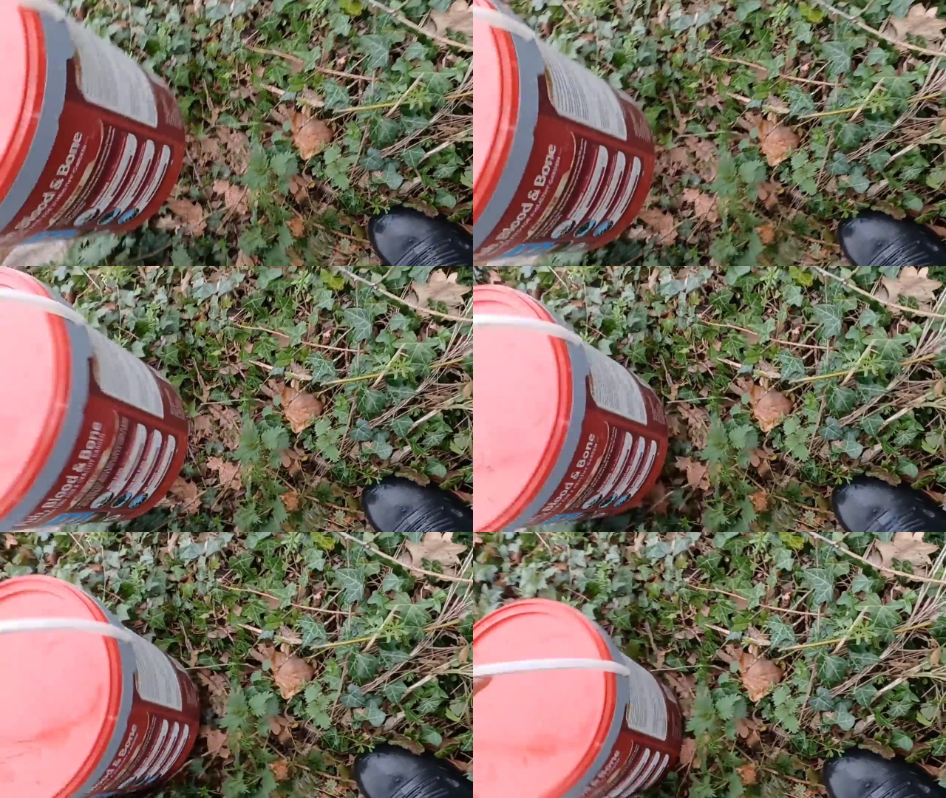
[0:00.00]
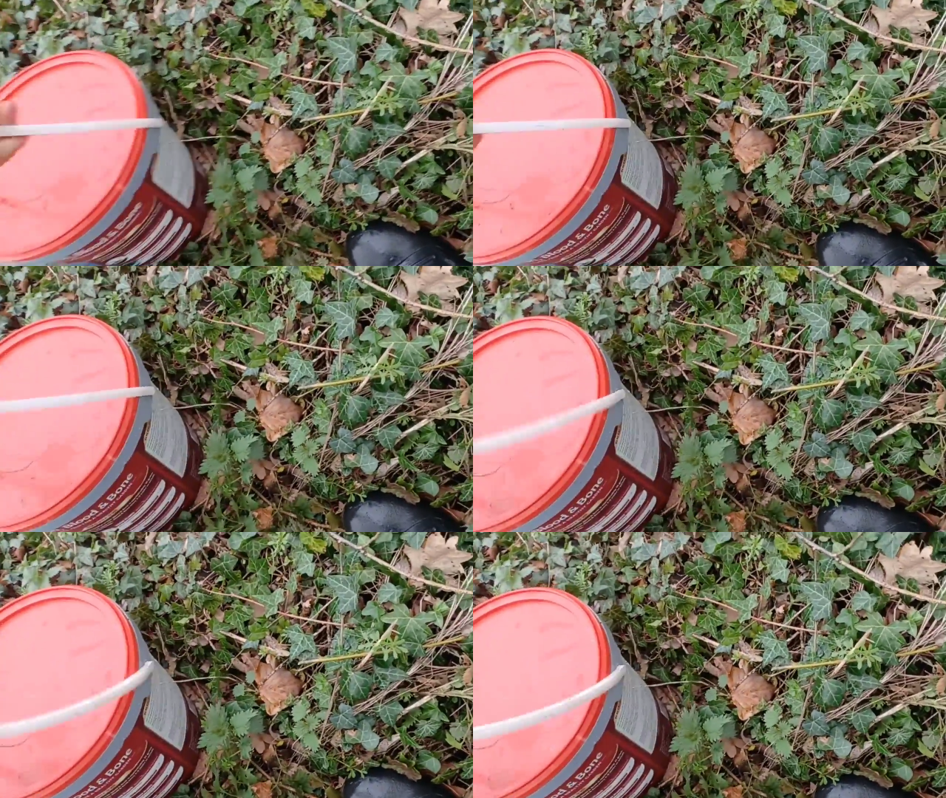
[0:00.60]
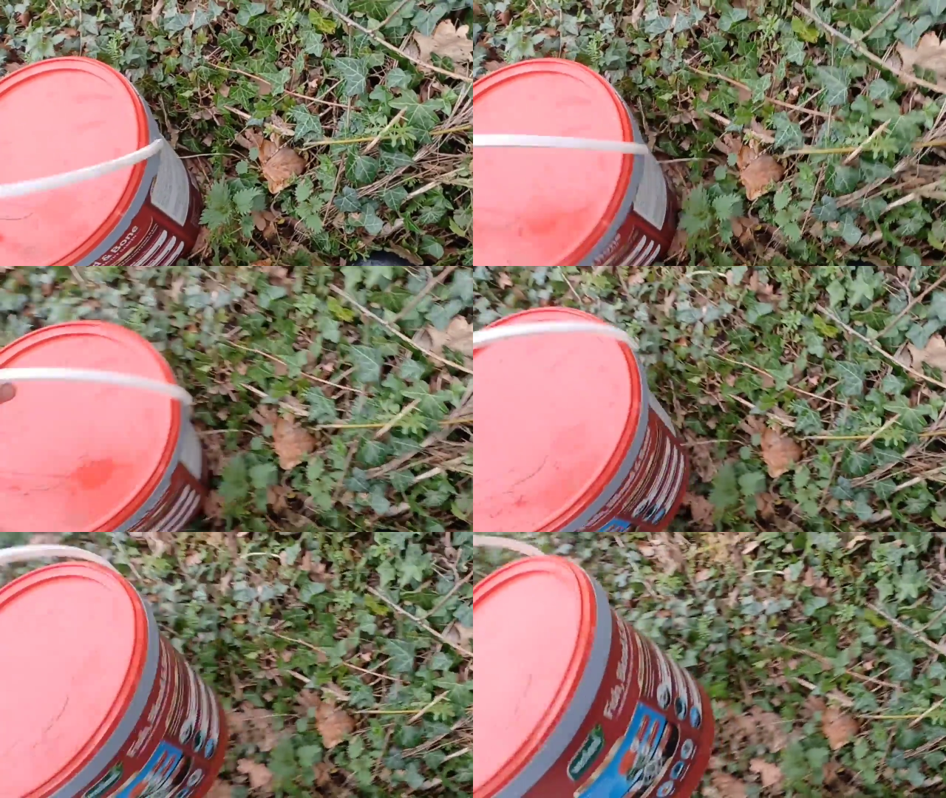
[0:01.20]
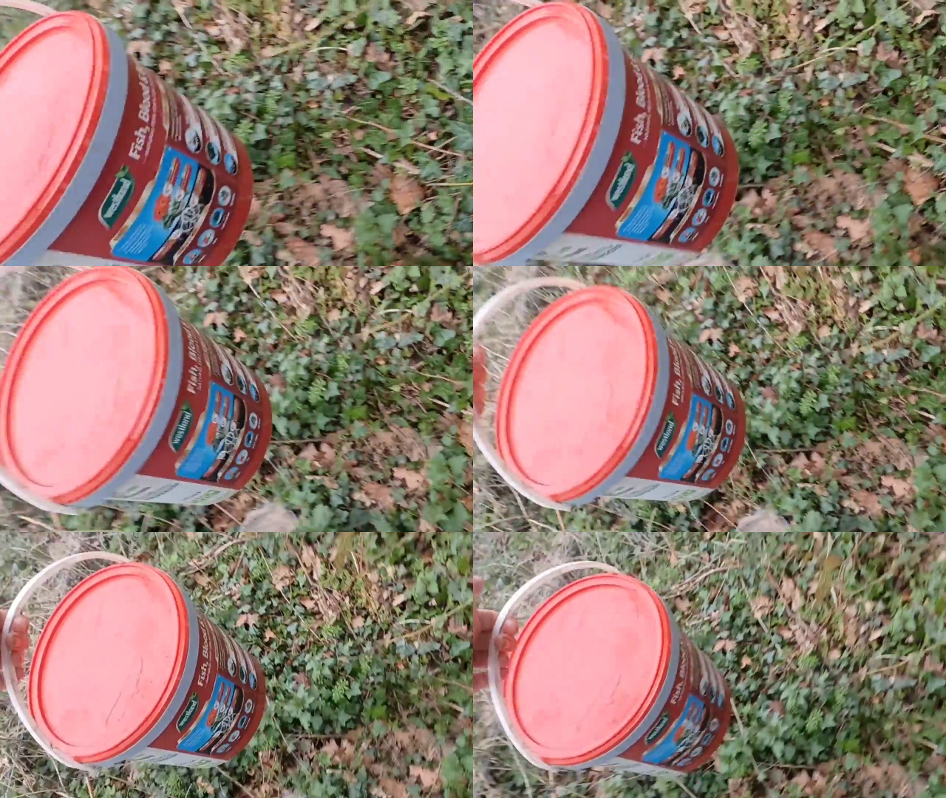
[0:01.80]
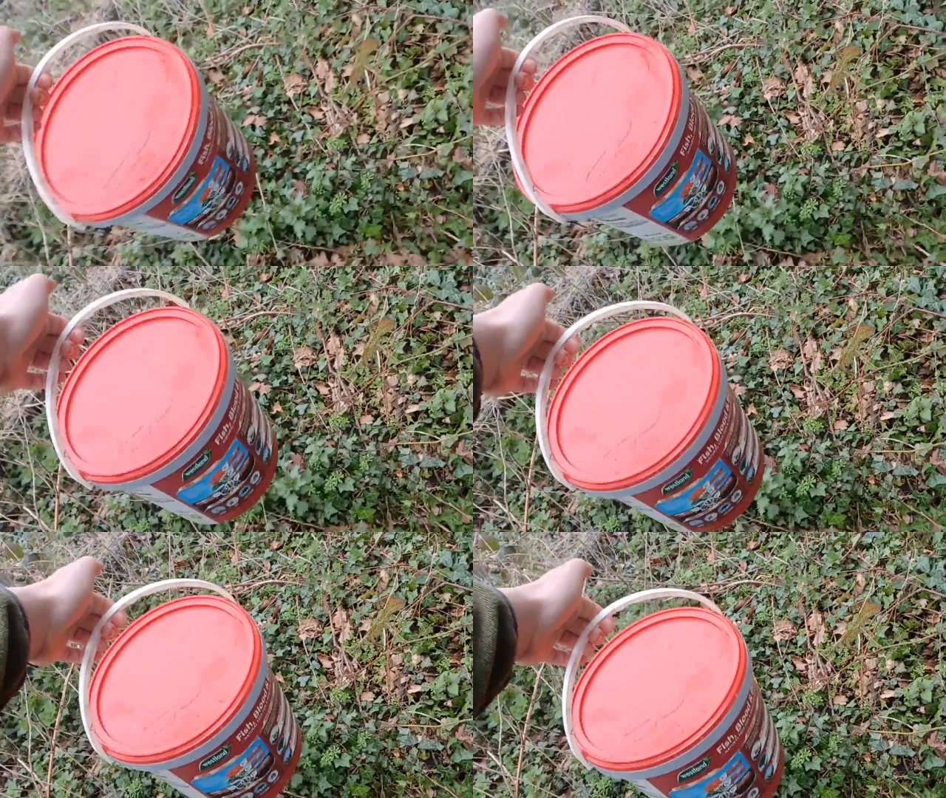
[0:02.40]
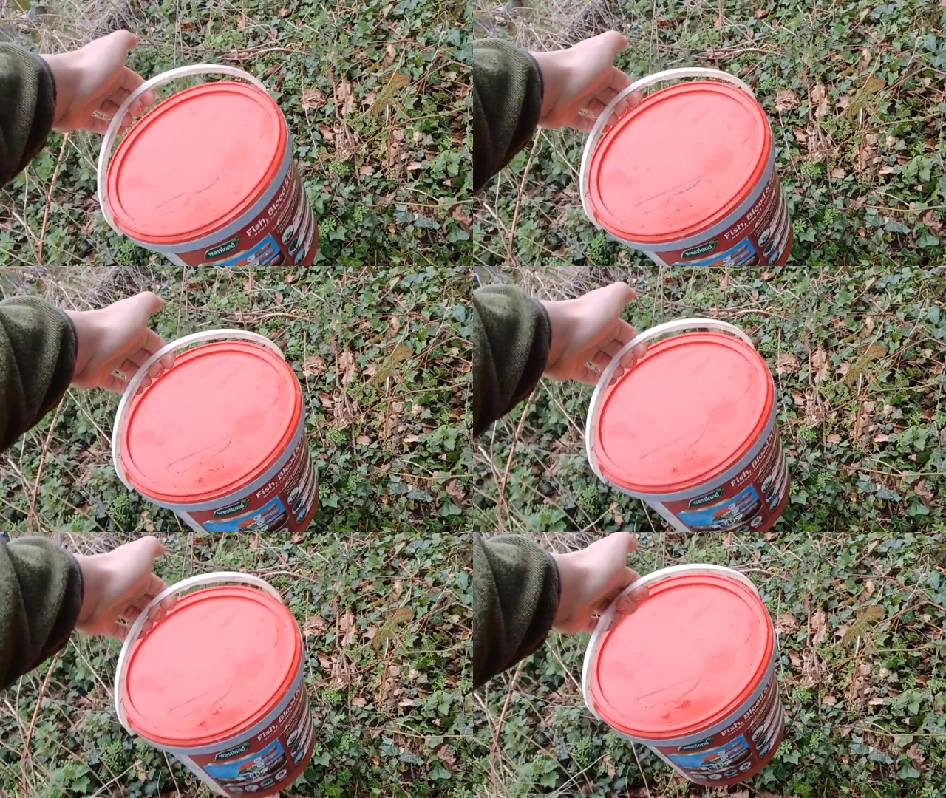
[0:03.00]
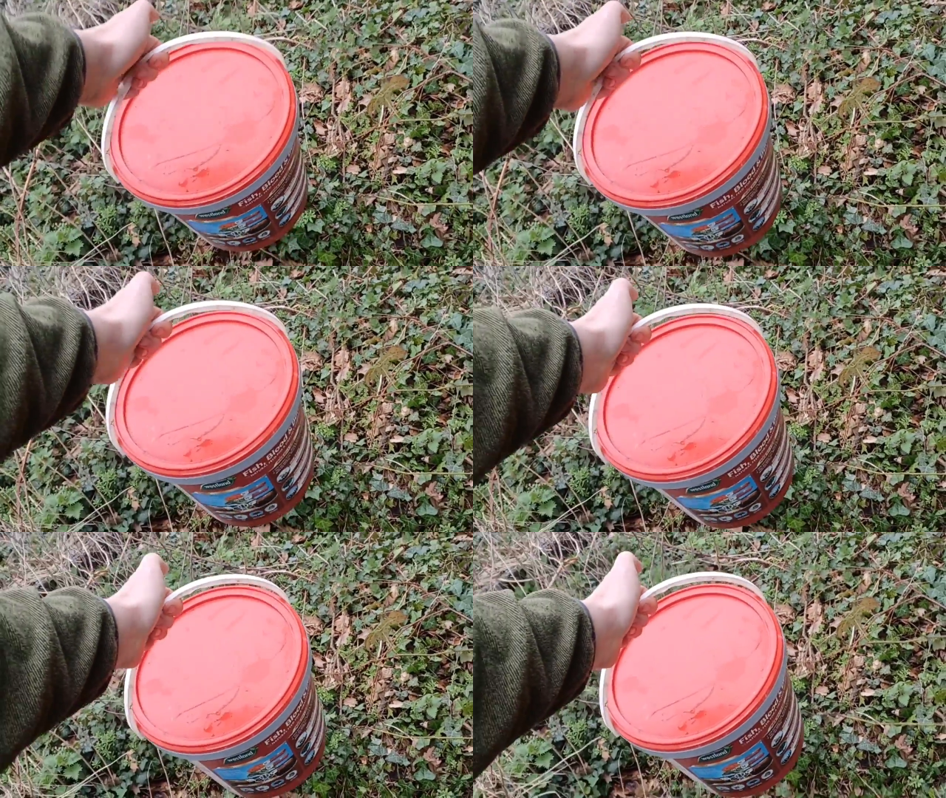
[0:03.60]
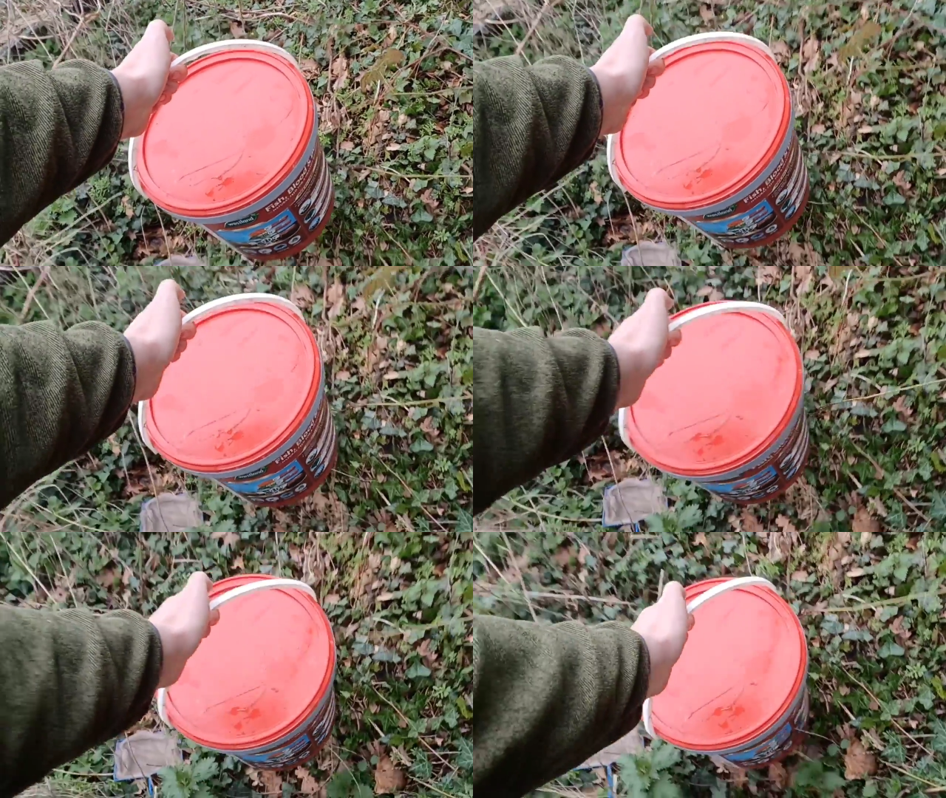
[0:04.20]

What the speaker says: [unreadable: no face in view]